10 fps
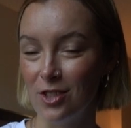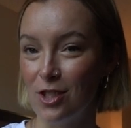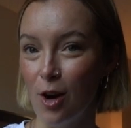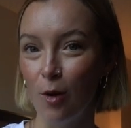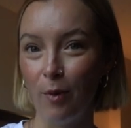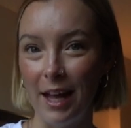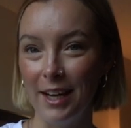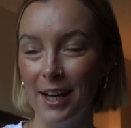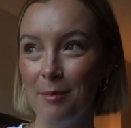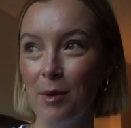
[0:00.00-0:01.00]
So
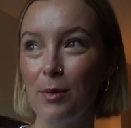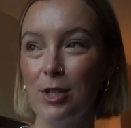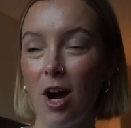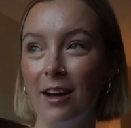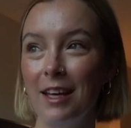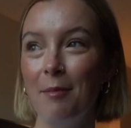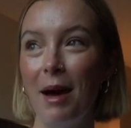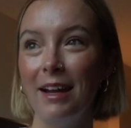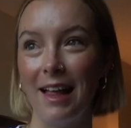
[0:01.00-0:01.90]
random. We were talking about it